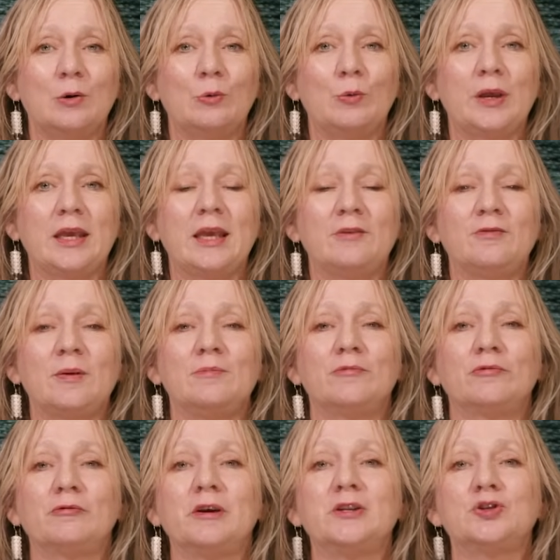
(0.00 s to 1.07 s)
we give him
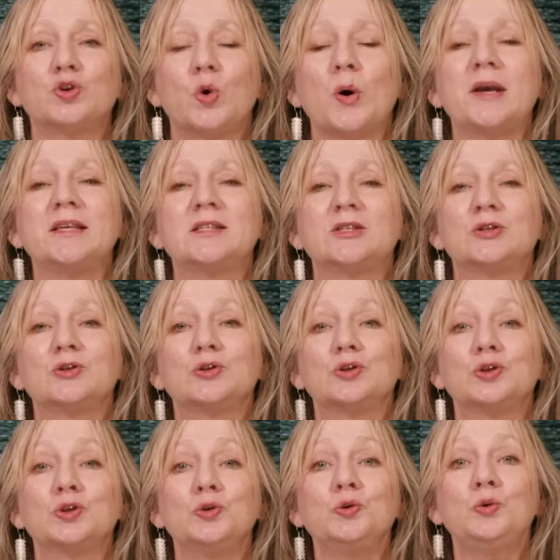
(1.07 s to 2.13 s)
free choice
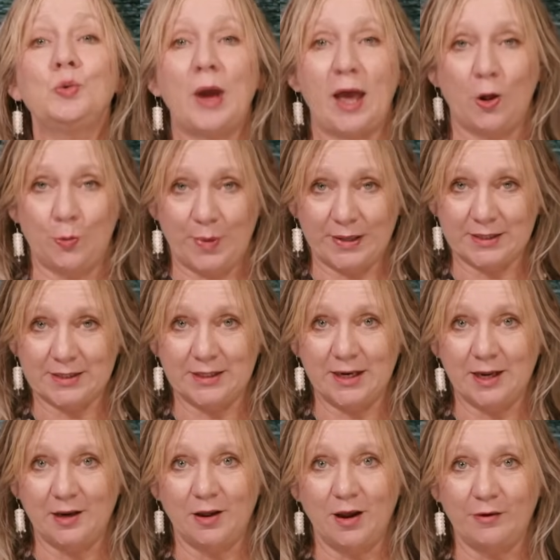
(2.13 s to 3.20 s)
to help us in
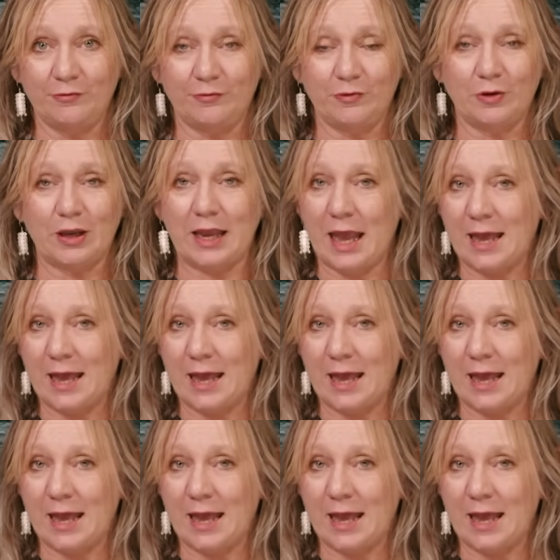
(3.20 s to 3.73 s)
our life.